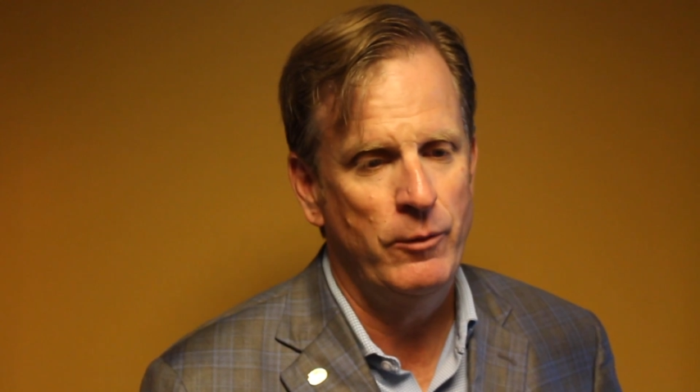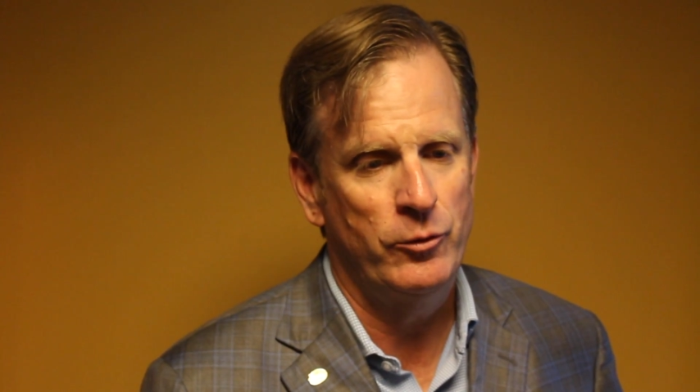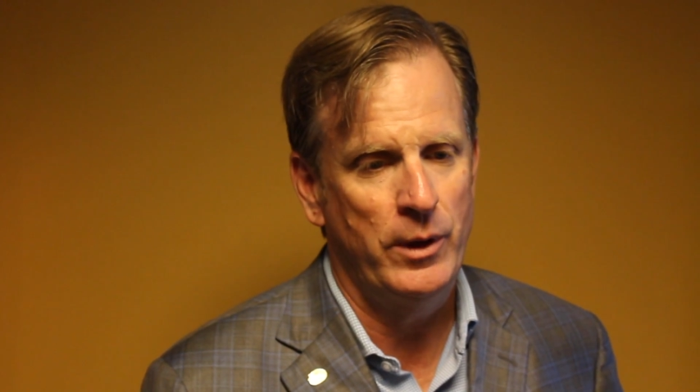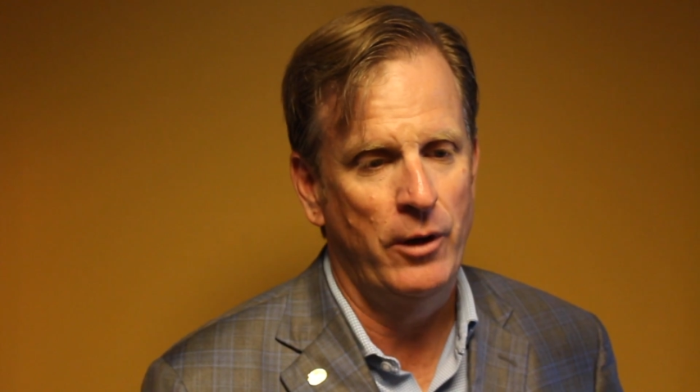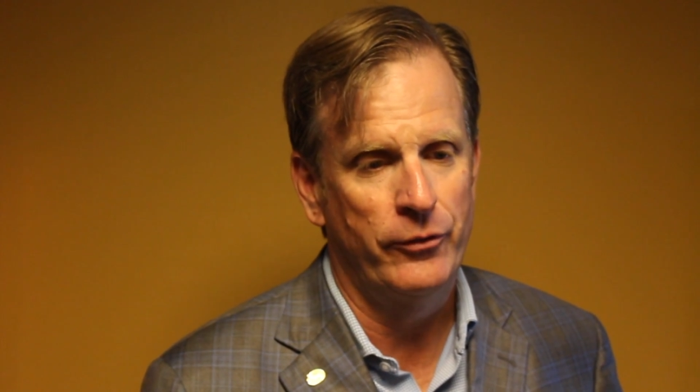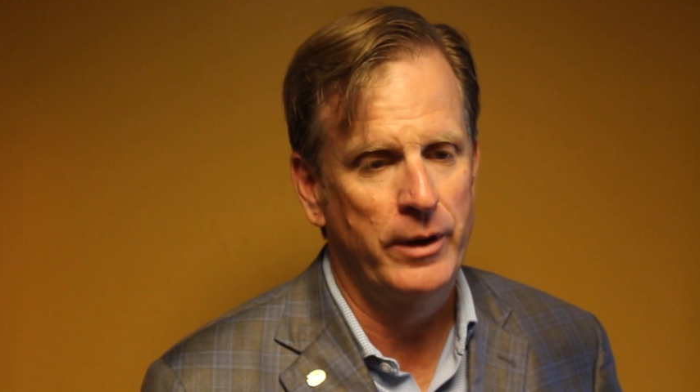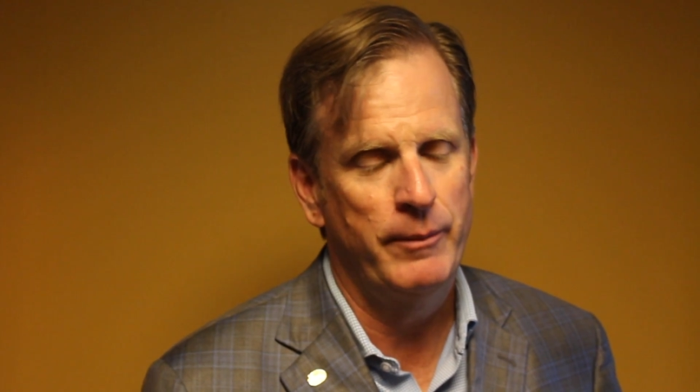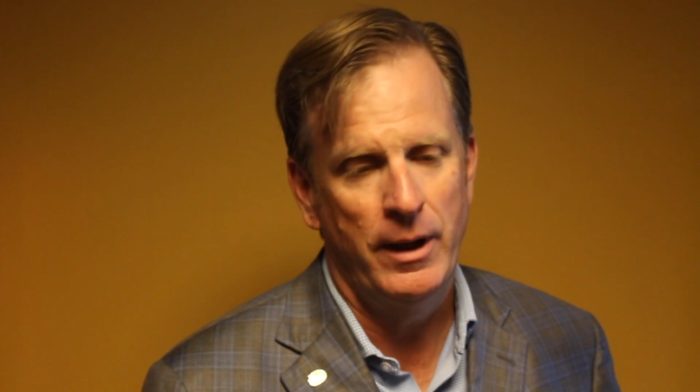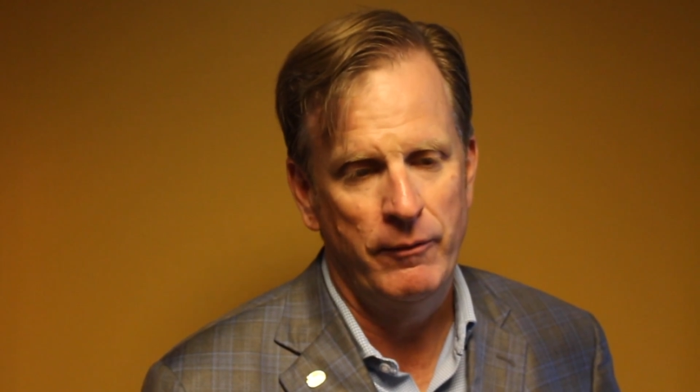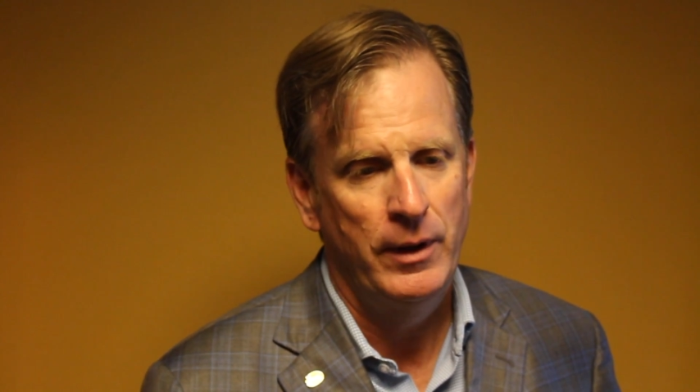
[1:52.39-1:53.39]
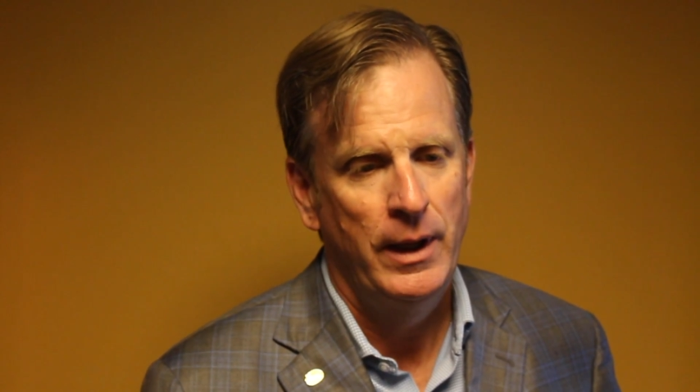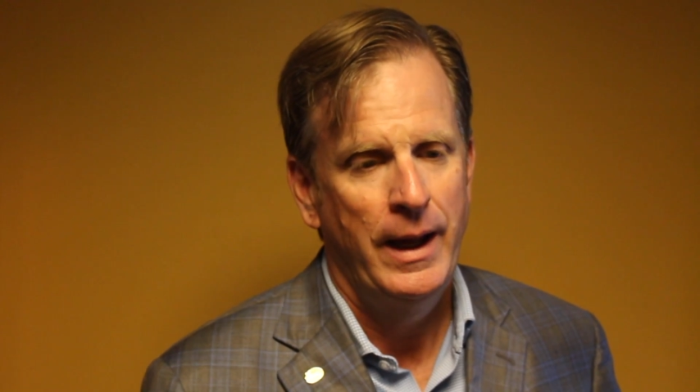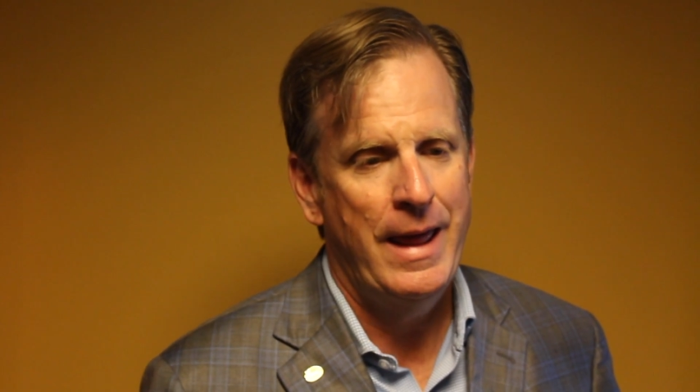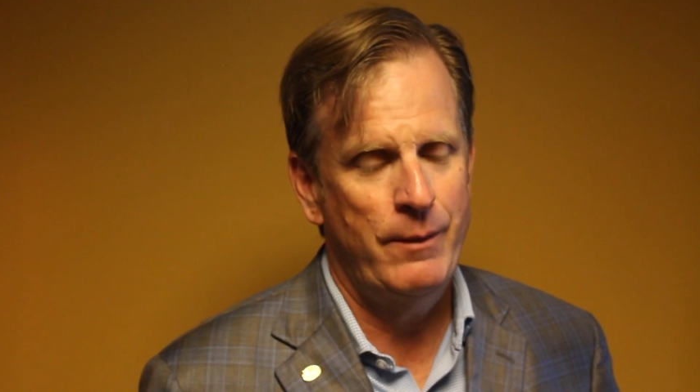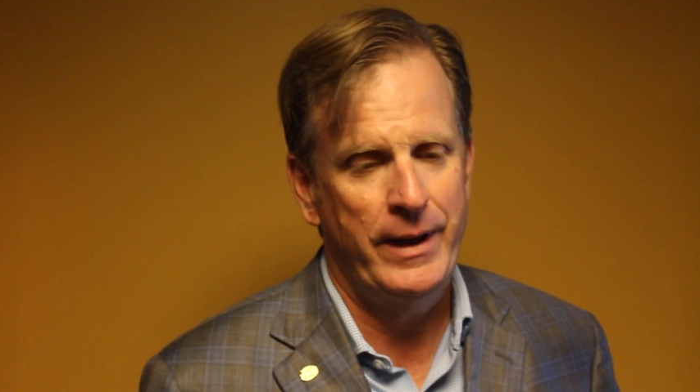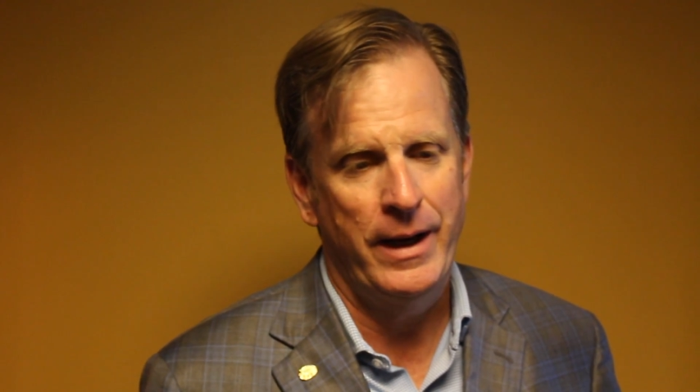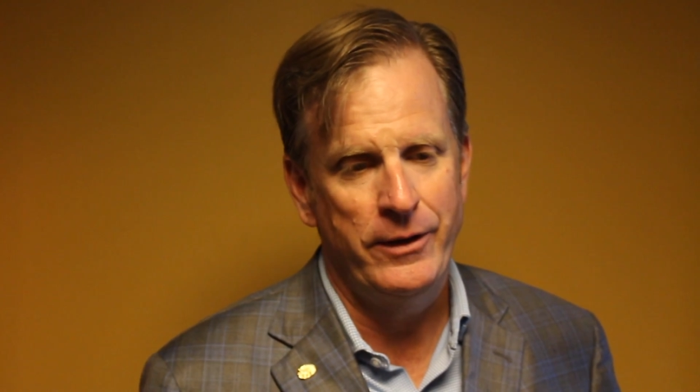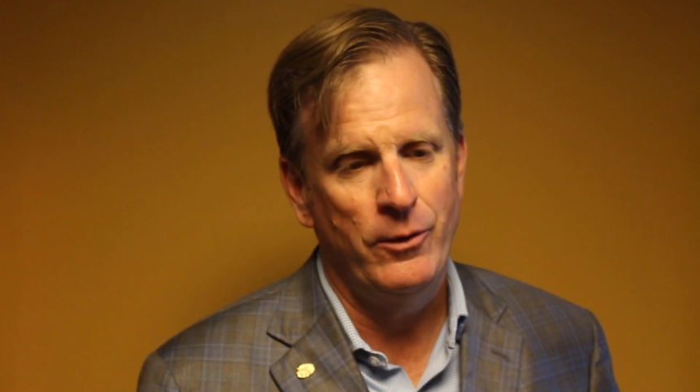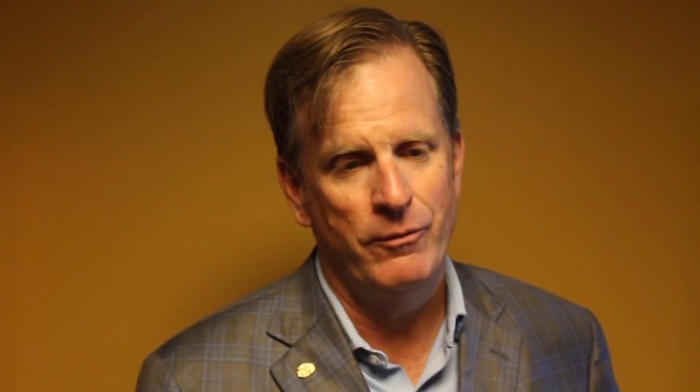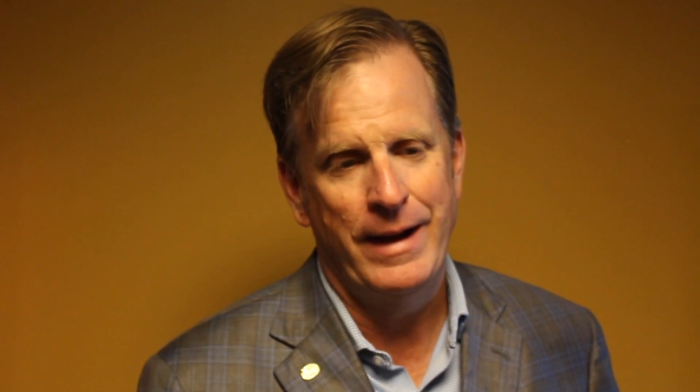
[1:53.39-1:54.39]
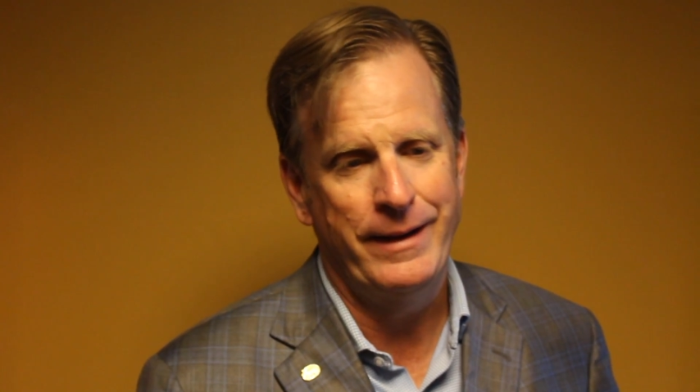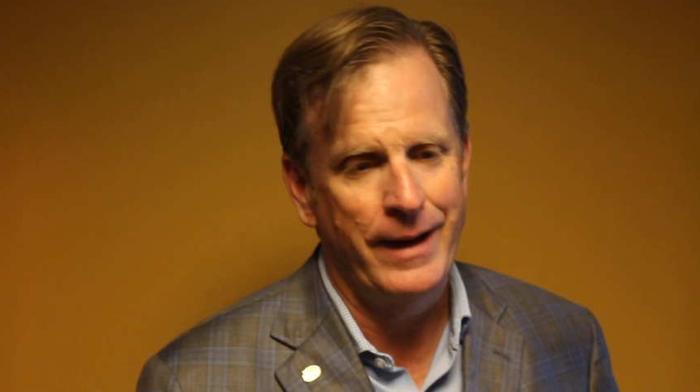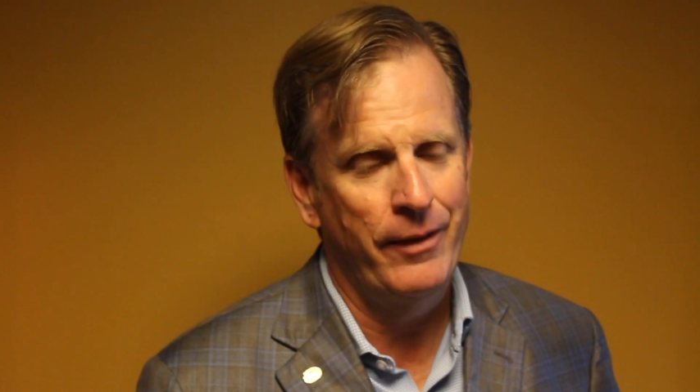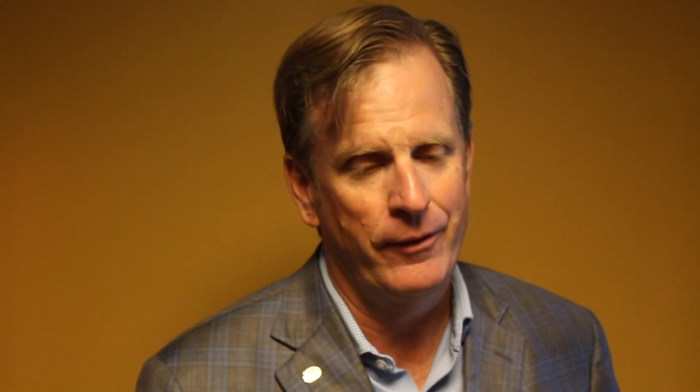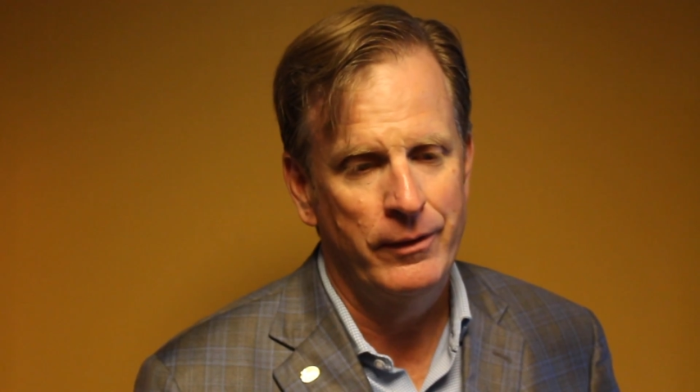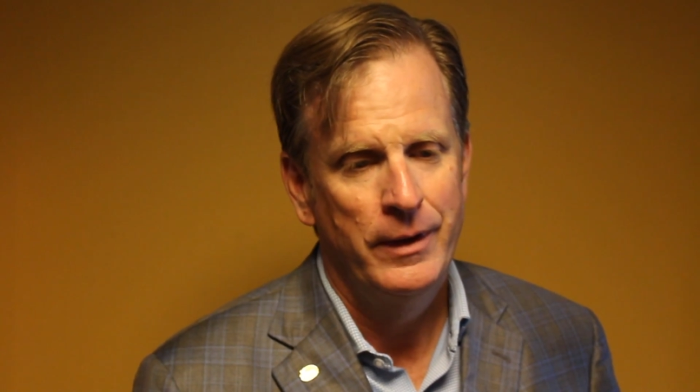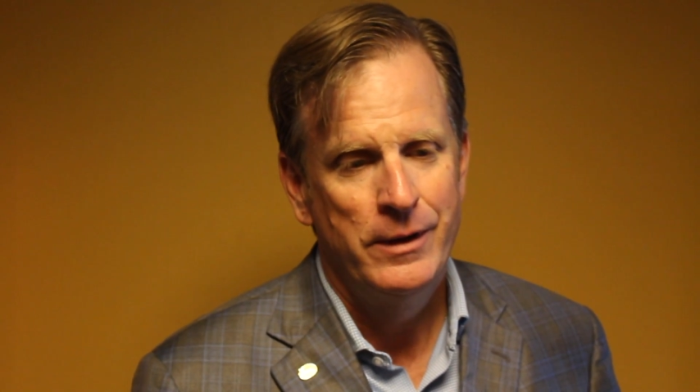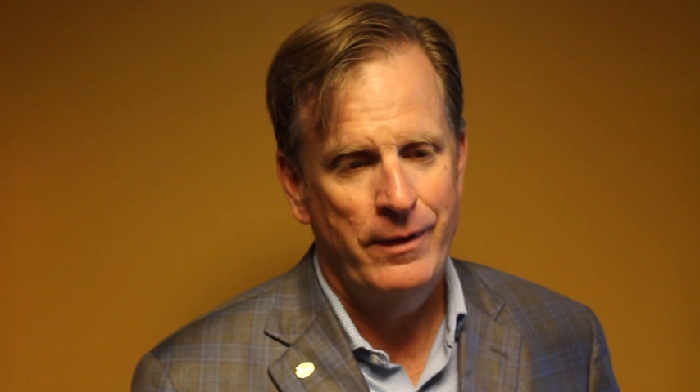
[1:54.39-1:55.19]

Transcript: which we all dream of, I think we got to unify together.